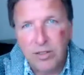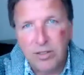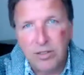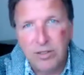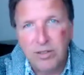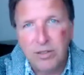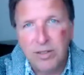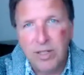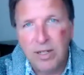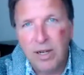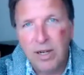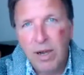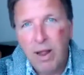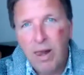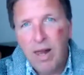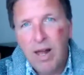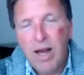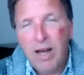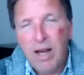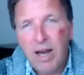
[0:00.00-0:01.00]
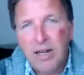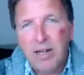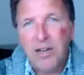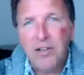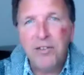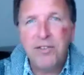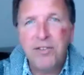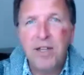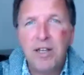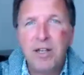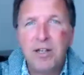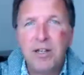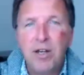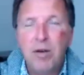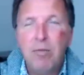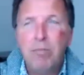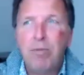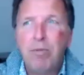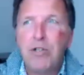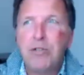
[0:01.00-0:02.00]
And uh, and I think
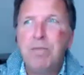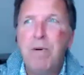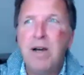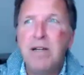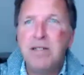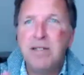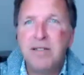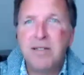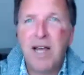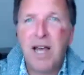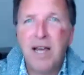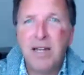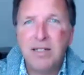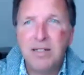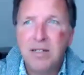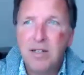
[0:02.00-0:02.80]
because my dad,